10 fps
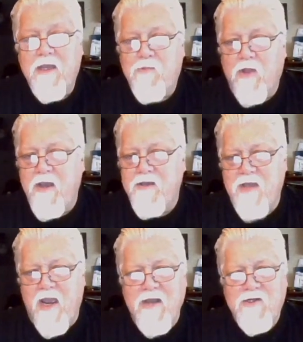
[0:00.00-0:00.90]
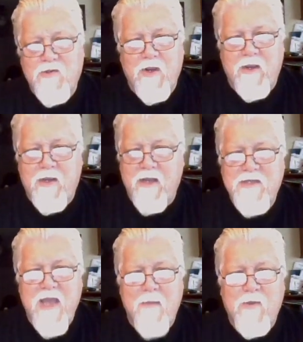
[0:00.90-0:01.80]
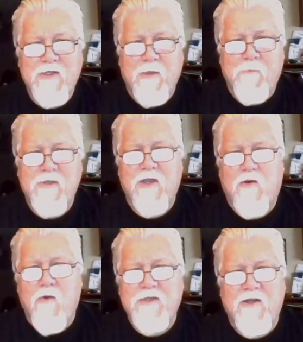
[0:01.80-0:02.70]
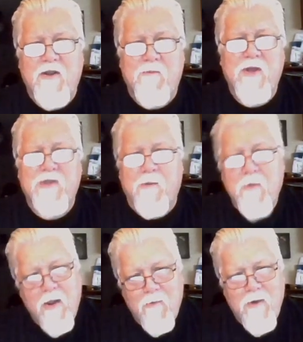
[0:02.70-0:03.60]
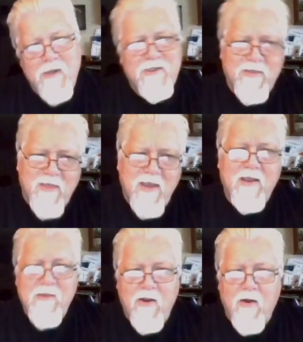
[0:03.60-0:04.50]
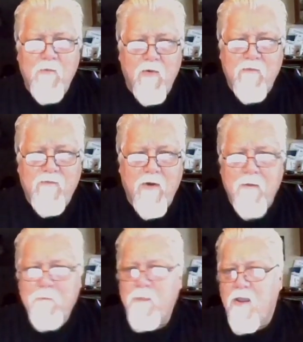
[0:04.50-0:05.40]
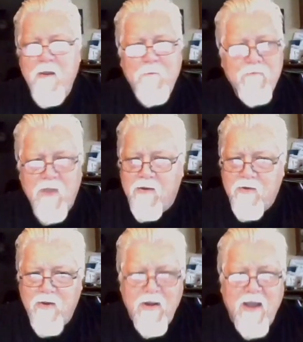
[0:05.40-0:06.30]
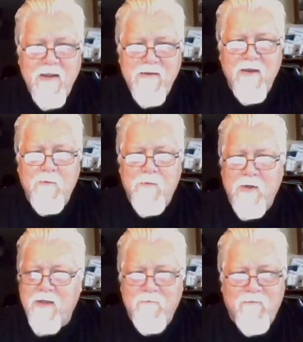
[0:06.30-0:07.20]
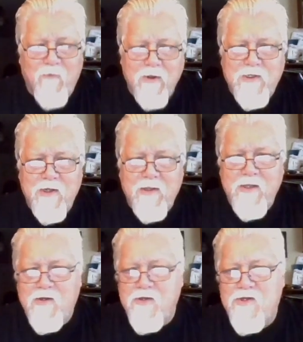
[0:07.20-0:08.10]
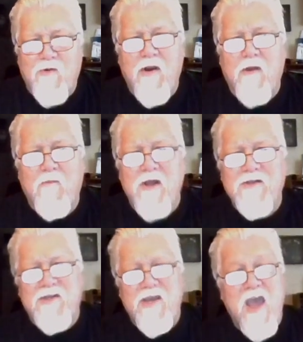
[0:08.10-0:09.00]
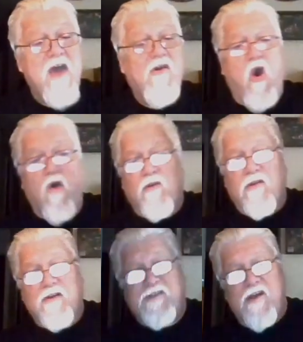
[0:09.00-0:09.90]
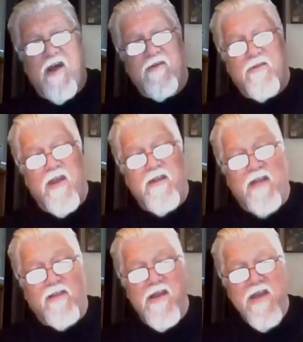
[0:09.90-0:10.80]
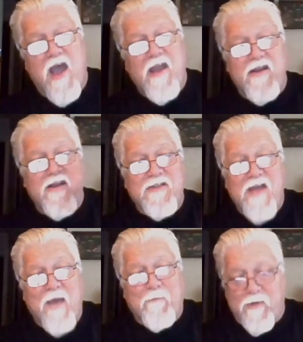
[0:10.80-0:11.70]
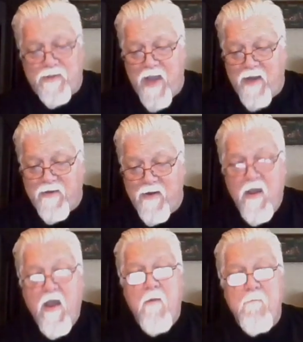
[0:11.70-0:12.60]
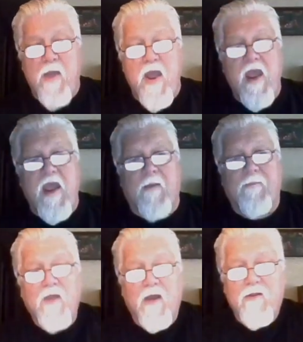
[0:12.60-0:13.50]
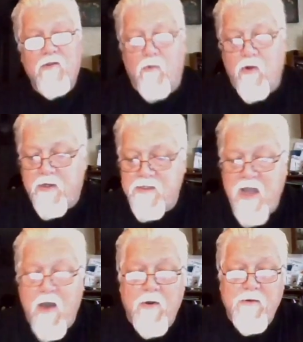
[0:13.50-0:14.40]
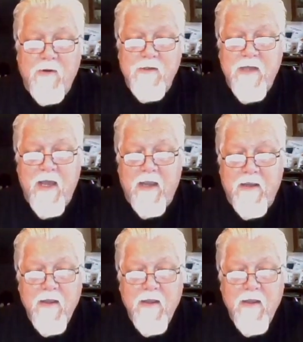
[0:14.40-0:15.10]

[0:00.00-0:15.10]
Plays h3, kicks that bishop, puts the question to the bishop. What you thinking there, mon frere? Good idea, but unfortunately, the destroyer once again overlooks another thing, that the knight is not protected. Bam! The rook is now under attack.